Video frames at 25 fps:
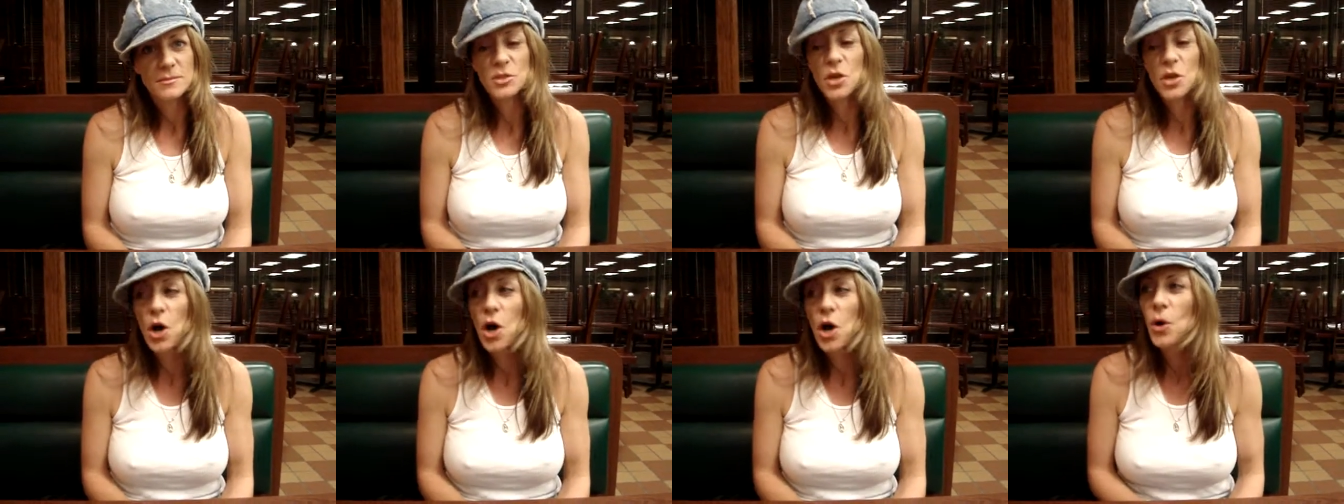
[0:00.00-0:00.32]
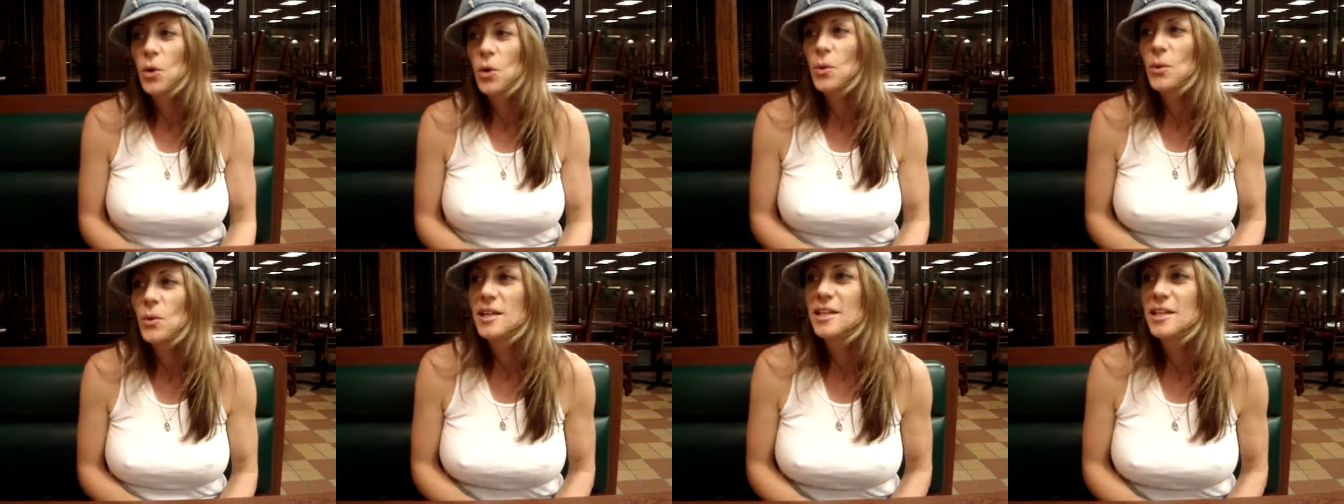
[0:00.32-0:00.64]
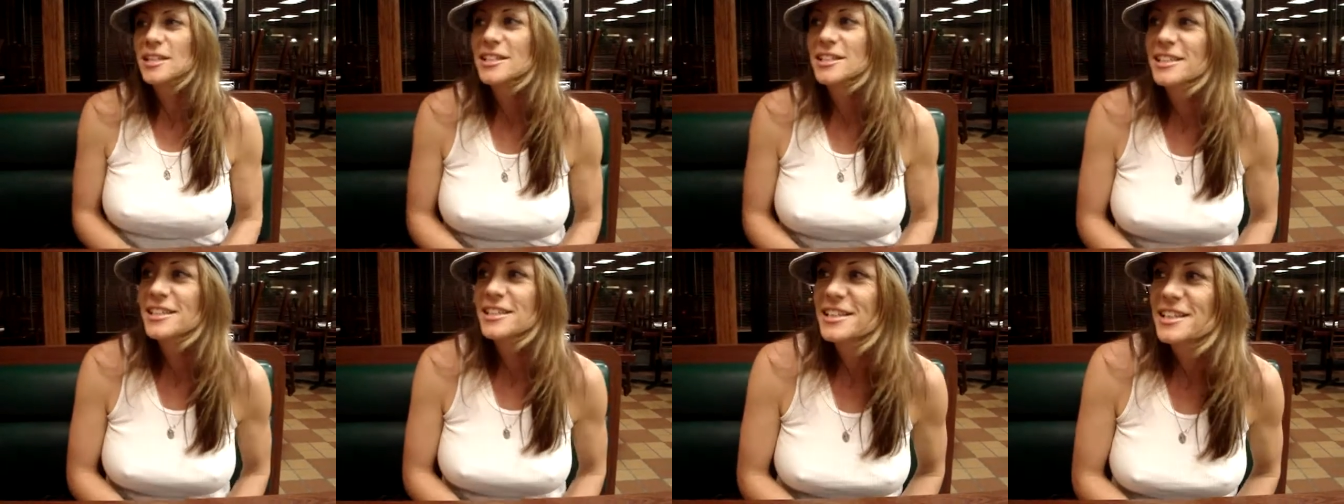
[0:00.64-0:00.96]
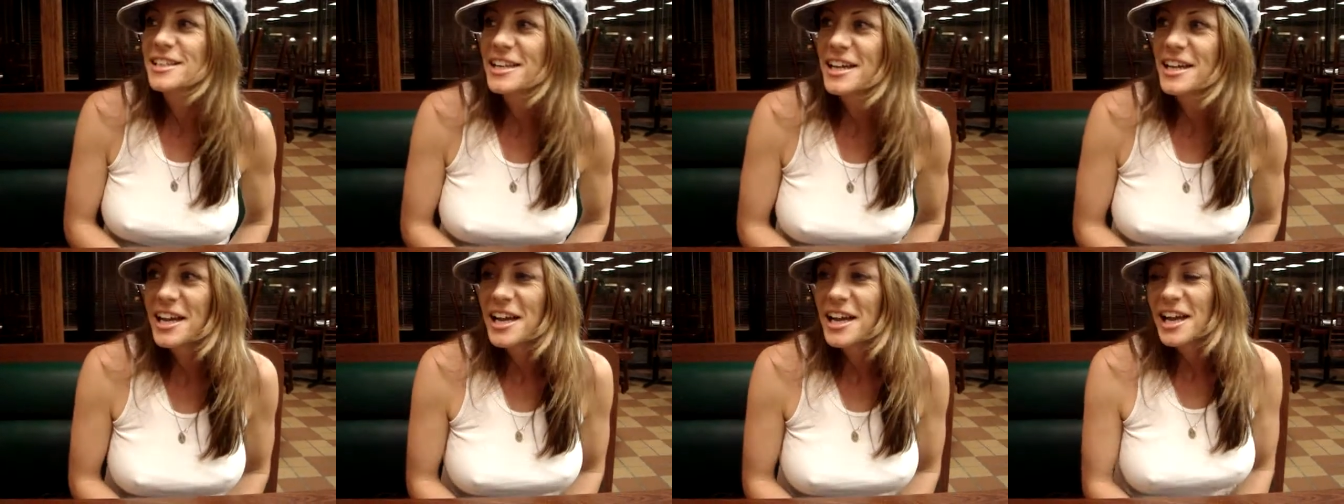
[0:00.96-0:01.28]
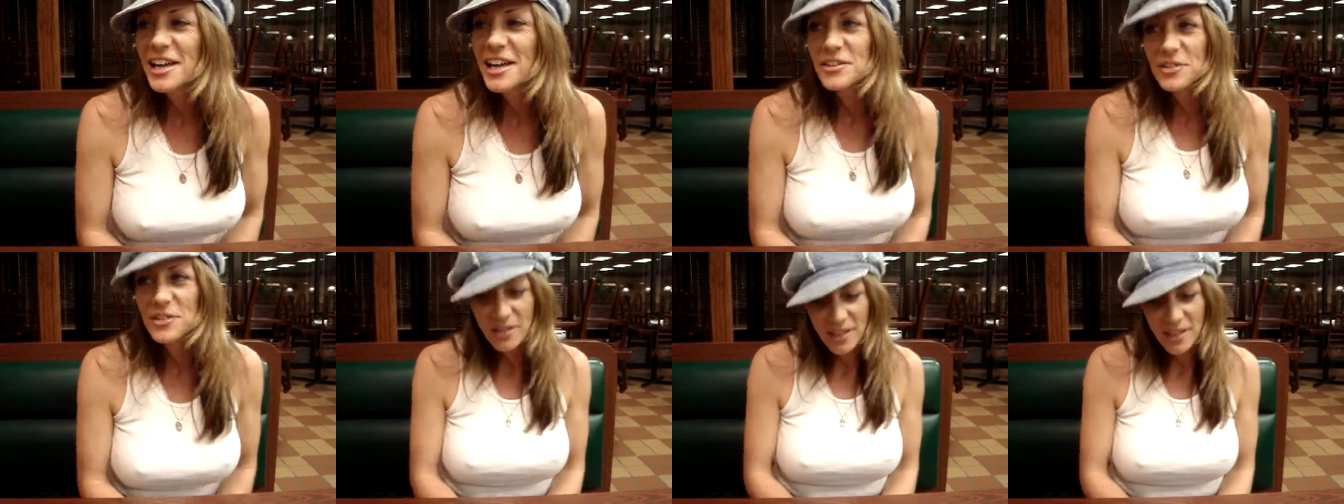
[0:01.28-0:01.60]
No.
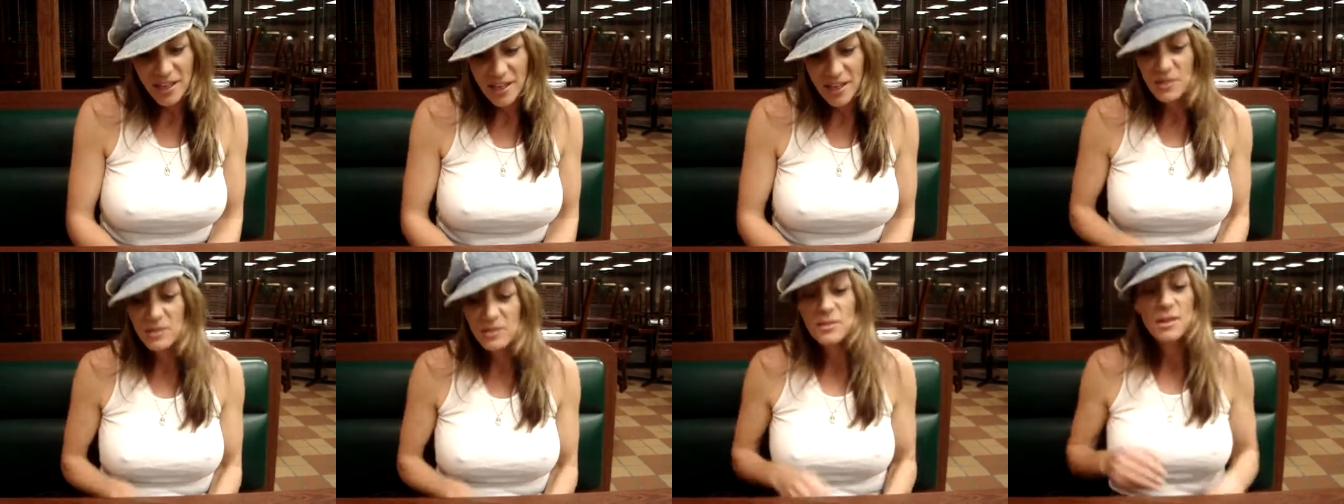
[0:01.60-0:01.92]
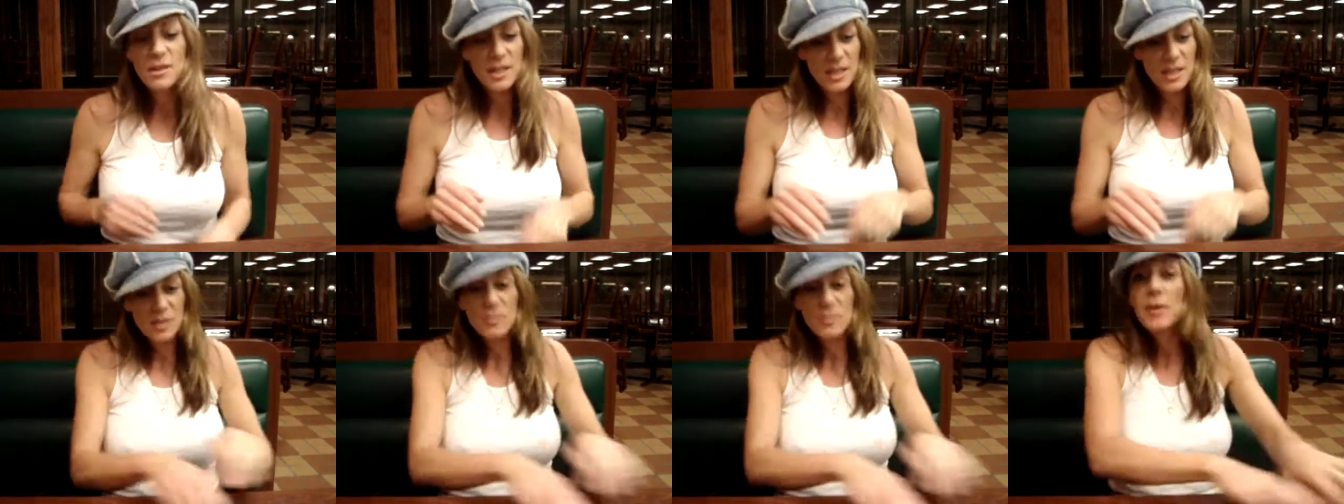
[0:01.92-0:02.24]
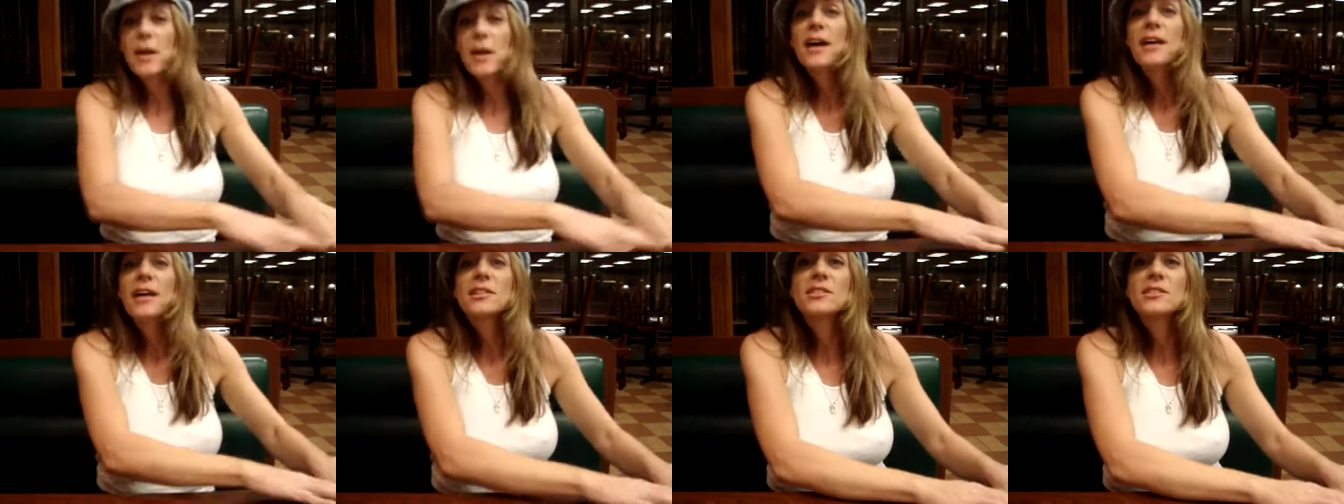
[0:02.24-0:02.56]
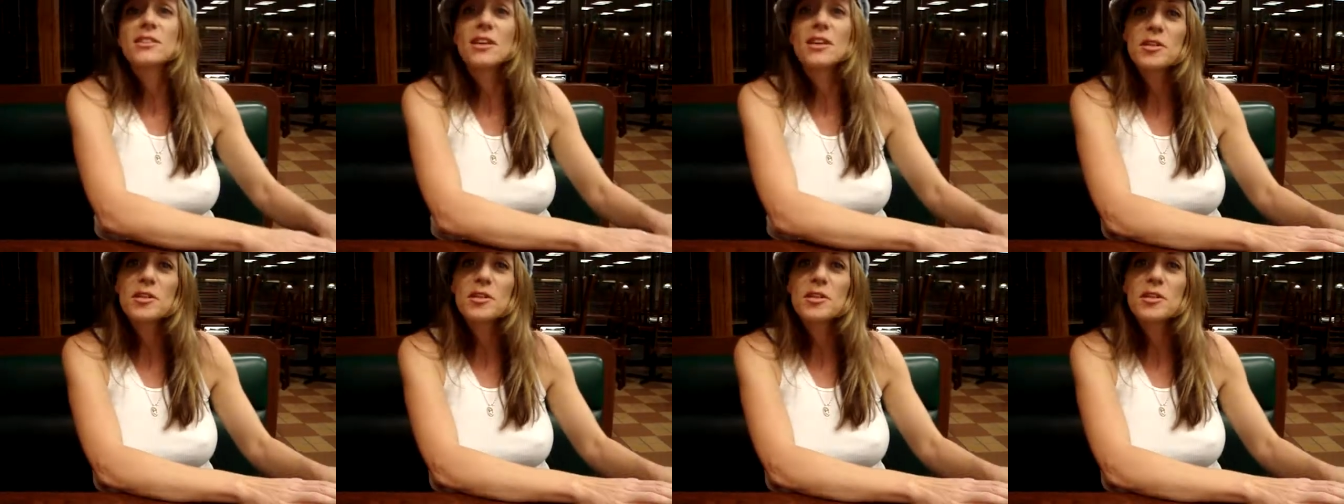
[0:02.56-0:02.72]
Like, in the past,